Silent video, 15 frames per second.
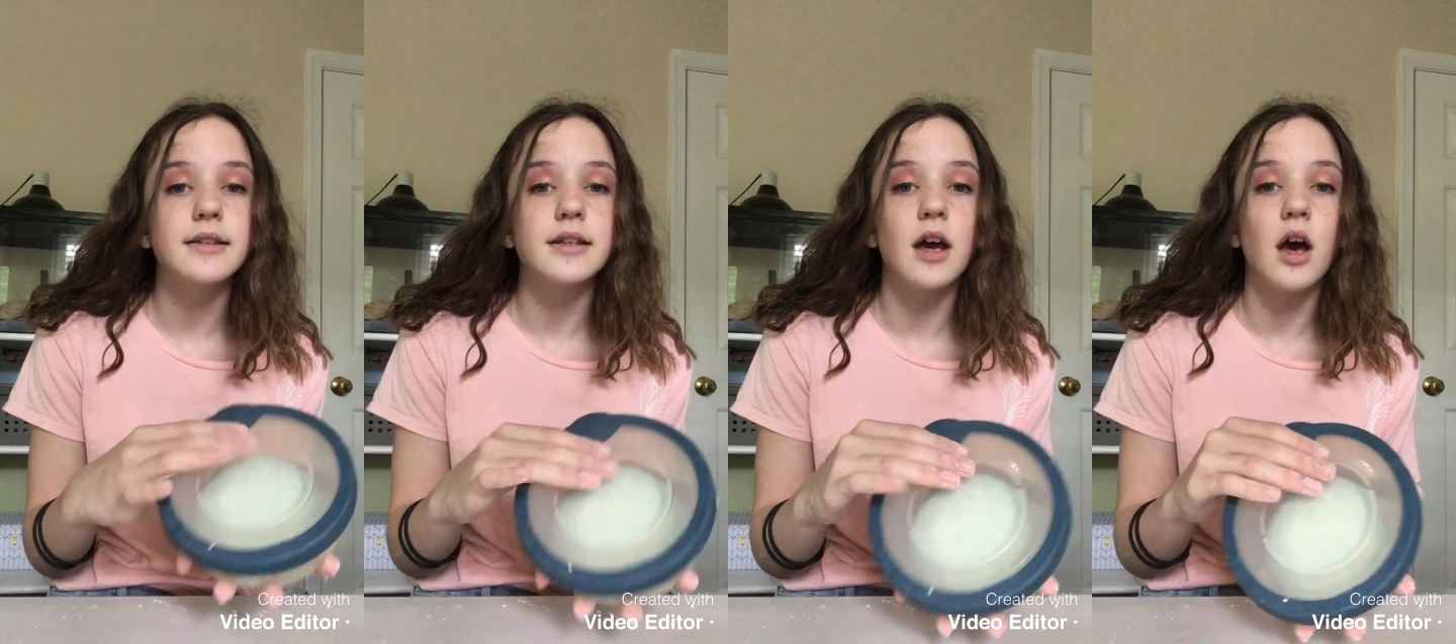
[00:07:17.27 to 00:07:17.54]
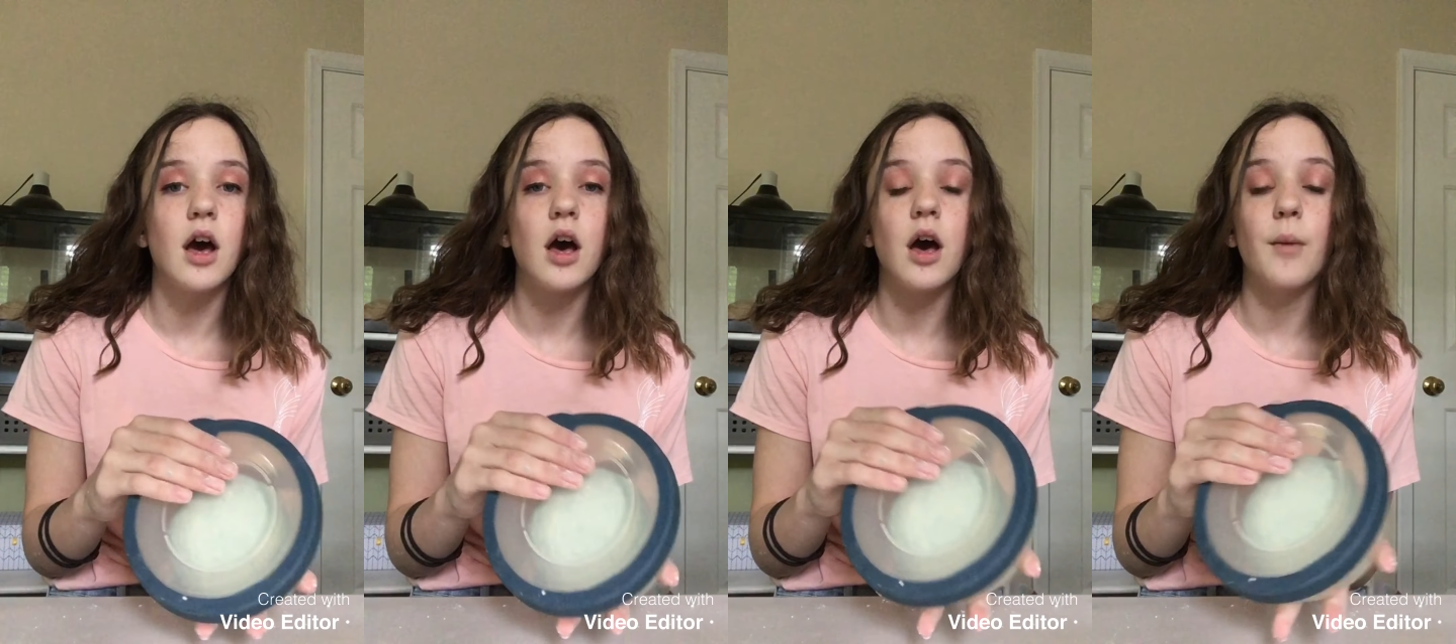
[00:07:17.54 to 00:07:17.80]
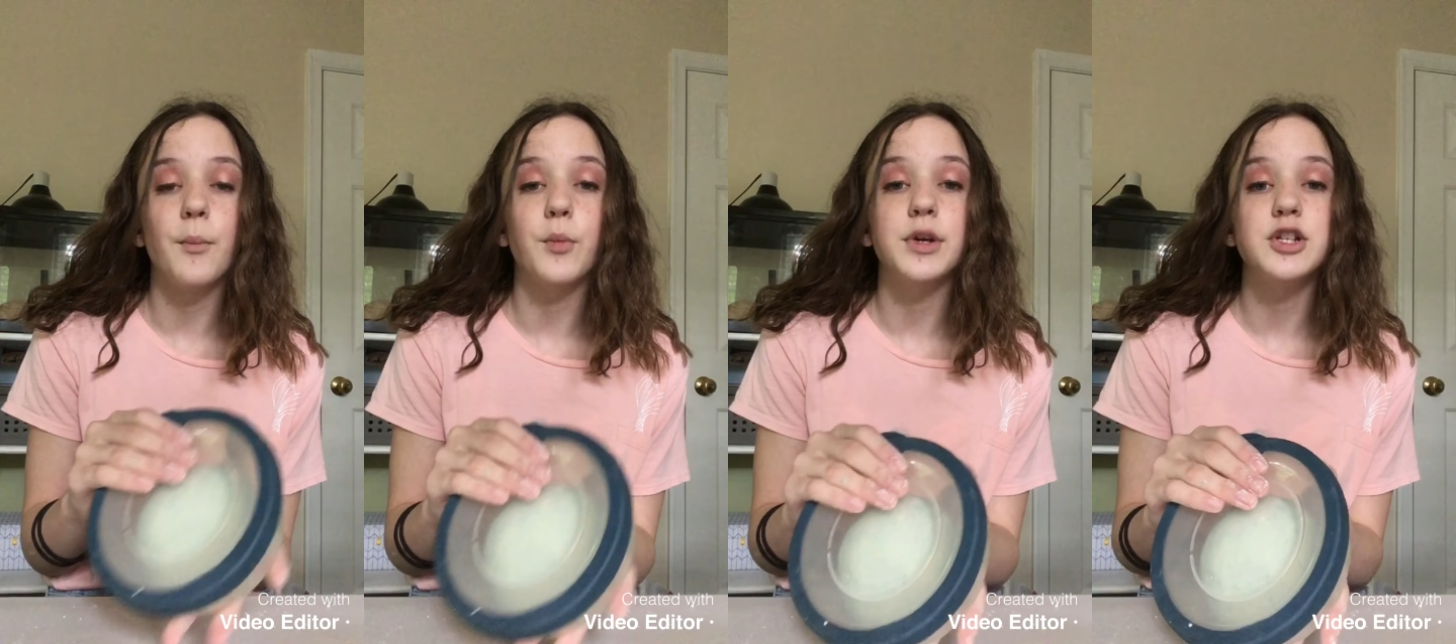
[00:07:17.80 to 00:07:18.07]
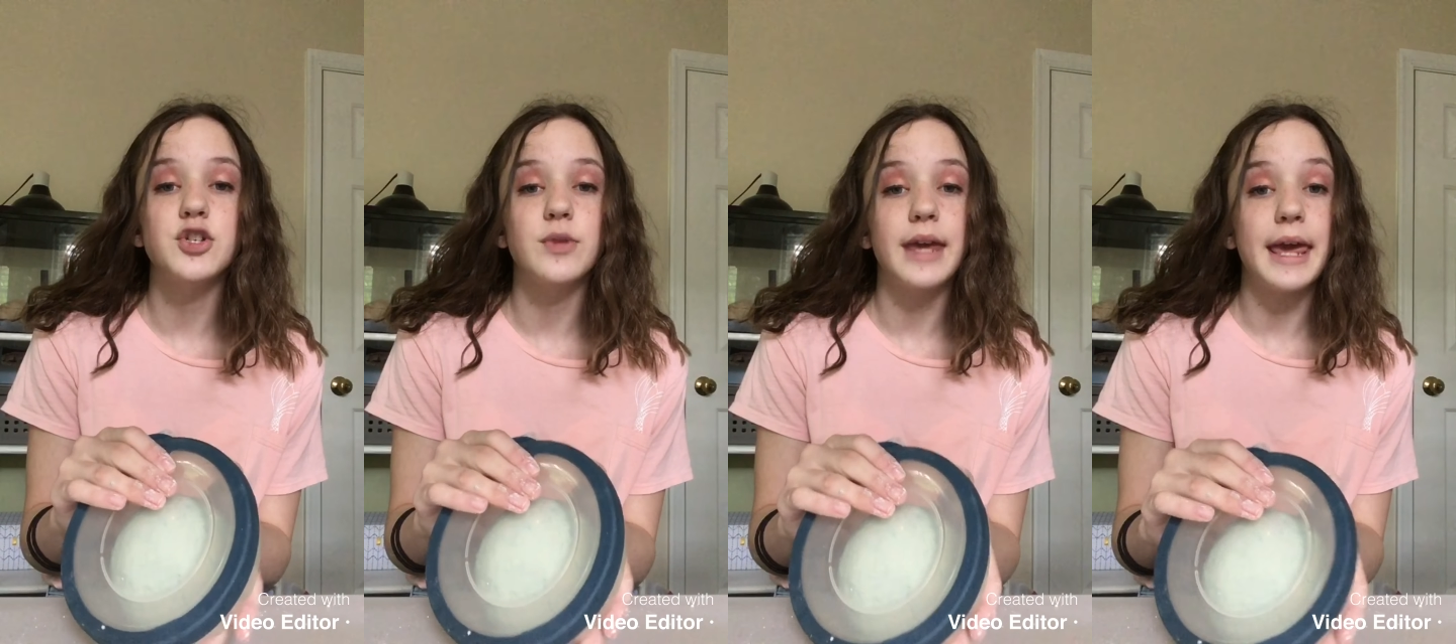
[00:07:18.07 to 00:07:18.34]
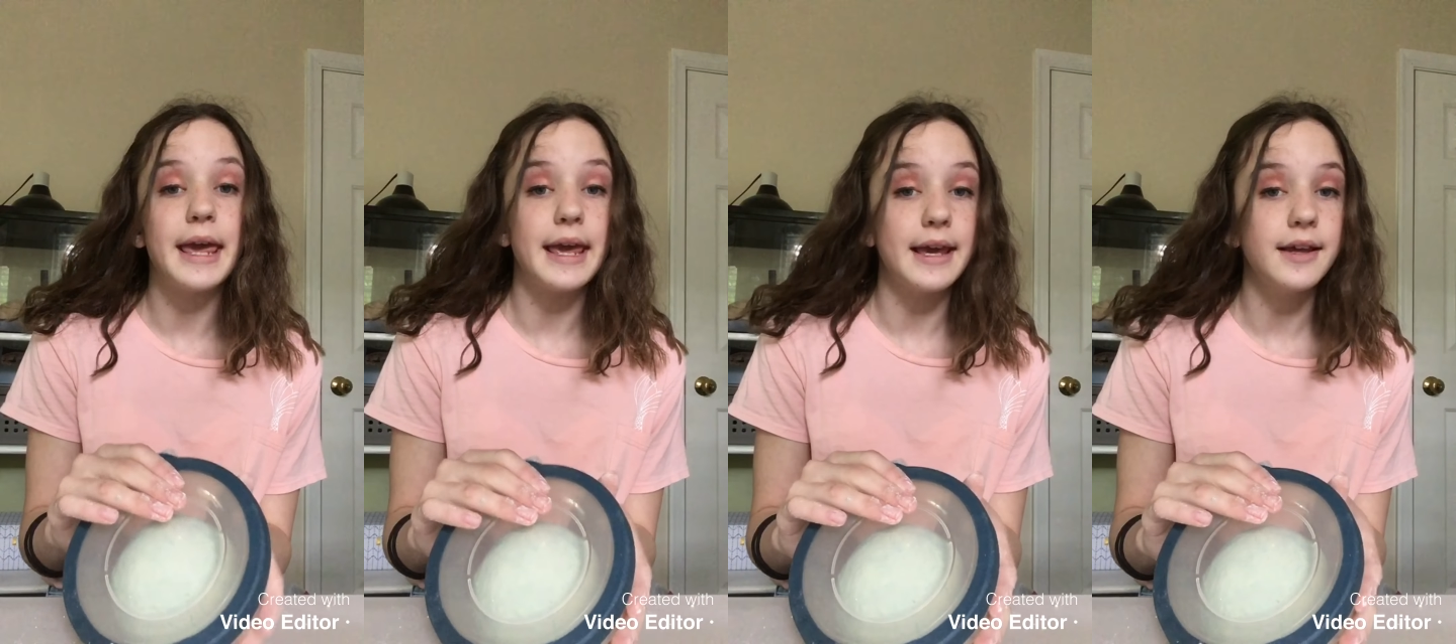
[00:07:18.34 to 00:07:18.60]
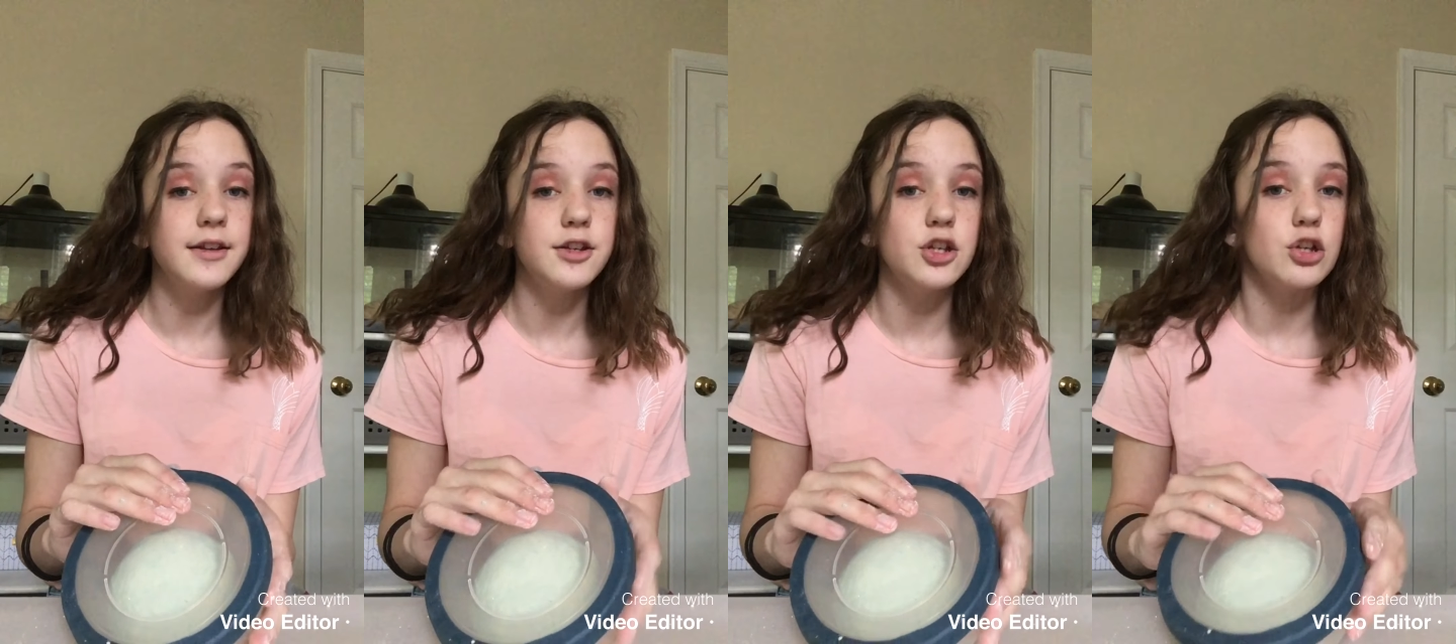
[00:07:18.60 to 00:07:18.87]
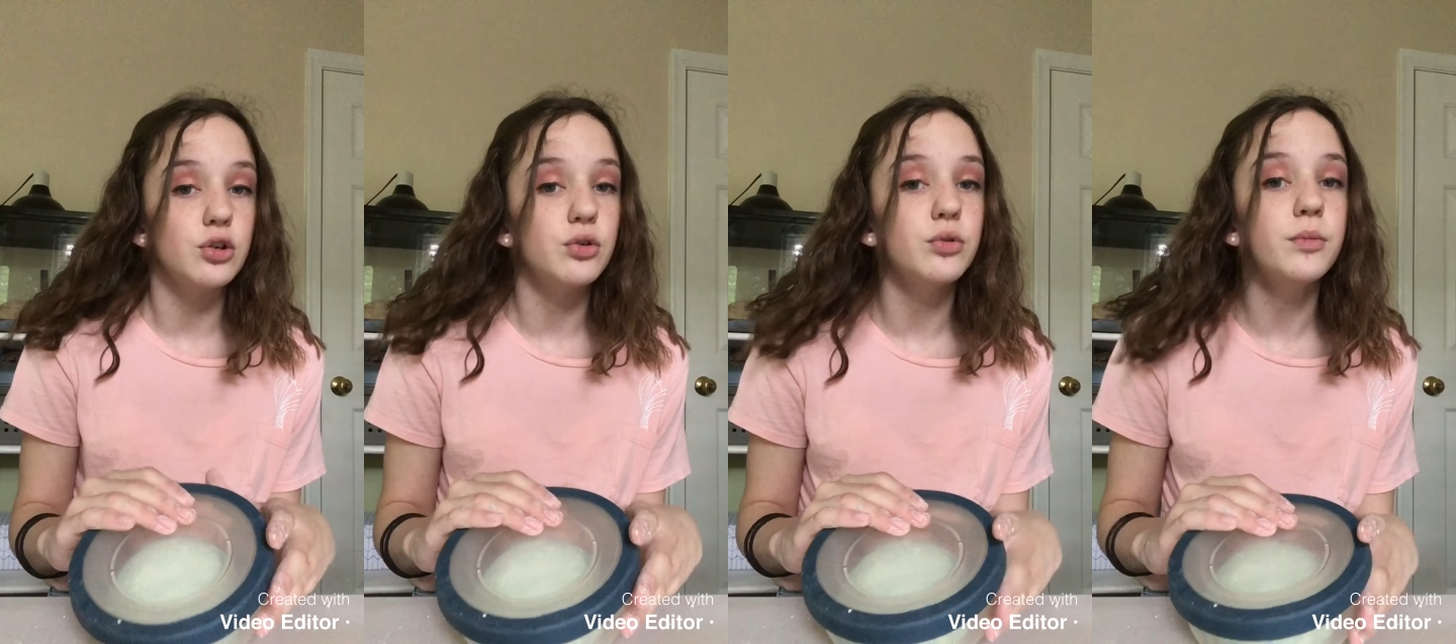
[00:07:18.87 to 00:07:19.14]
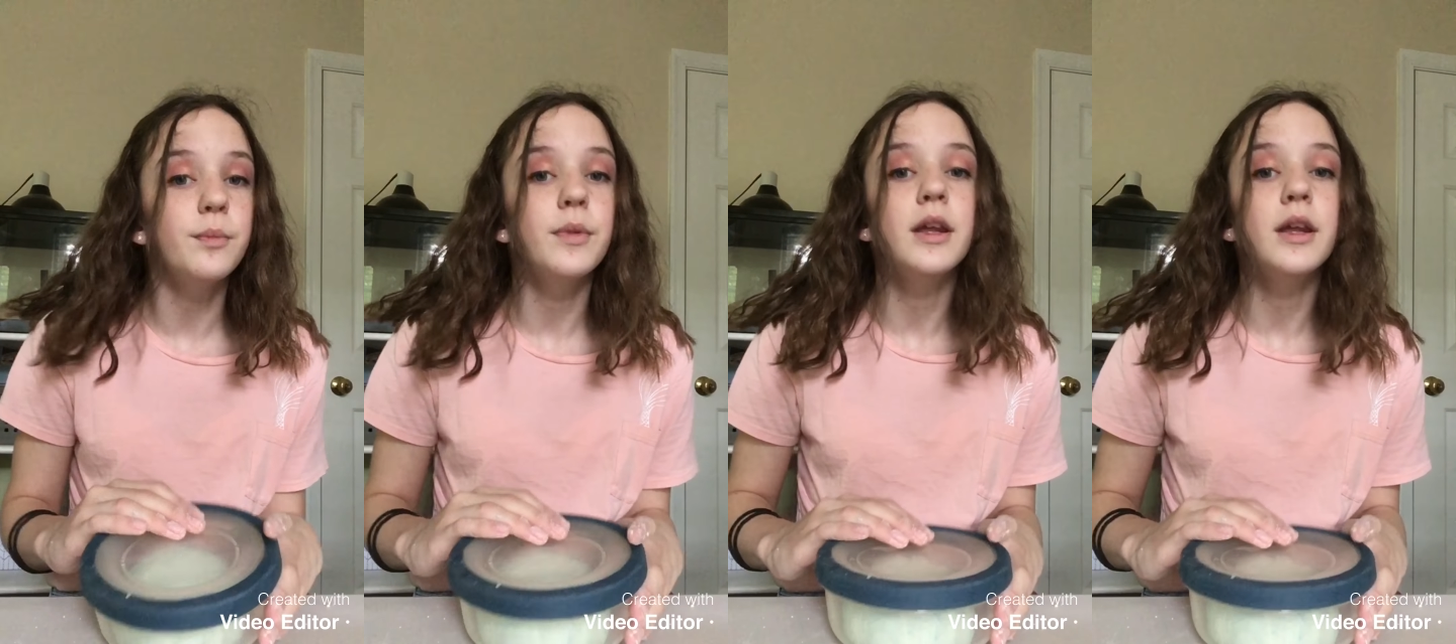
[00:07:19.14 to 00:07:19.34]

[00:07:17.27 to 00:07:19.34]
longer. So,